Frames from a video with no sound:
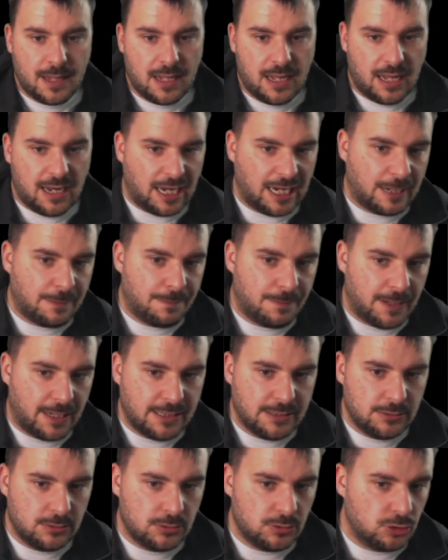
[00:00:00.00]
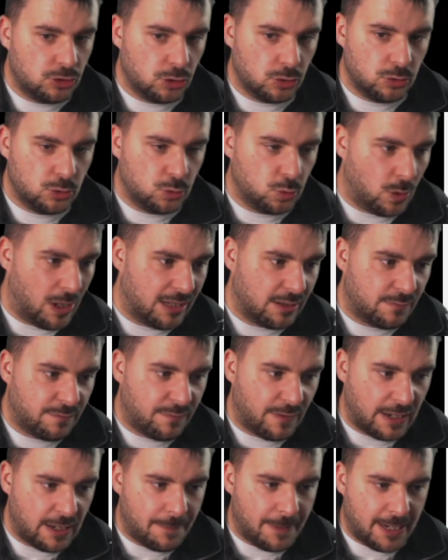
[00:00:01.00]
I like playing Jund
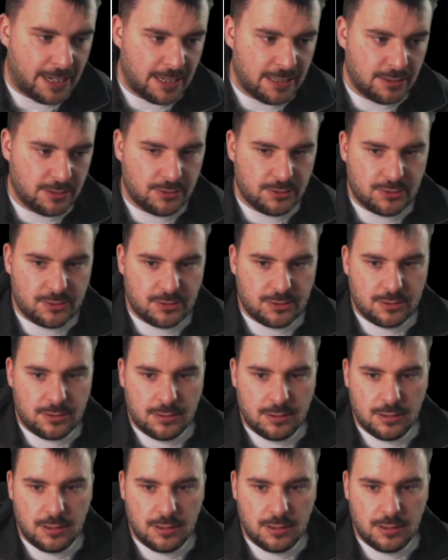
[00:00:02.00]
Wildfire Piles.